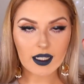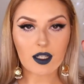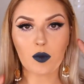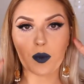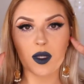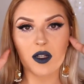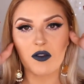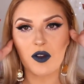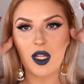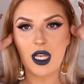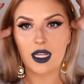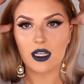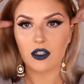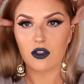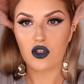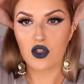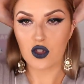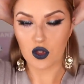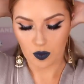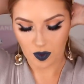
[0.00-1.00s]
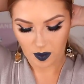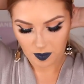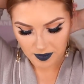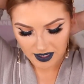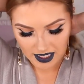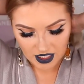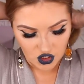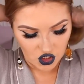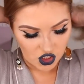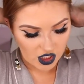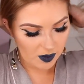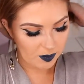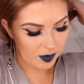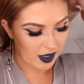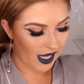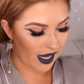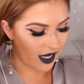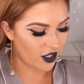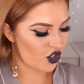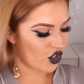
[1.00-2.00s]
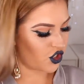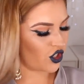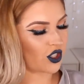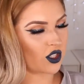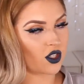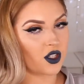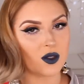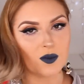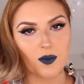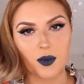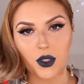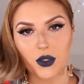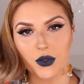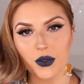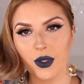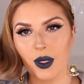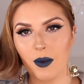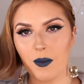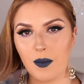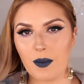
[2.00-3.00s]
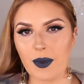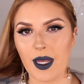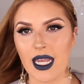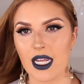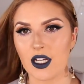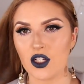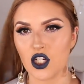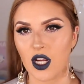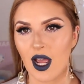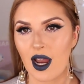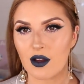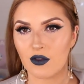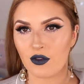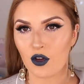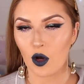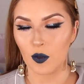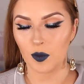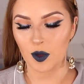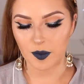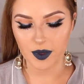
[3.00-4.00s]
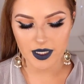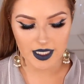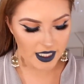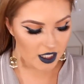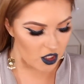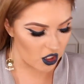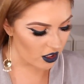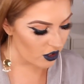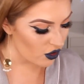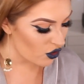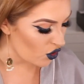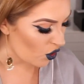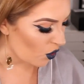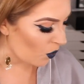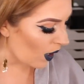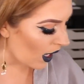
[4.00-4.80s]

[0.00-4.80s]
a little bit of that like super peachy blush just because blue and peach kind of complement each other so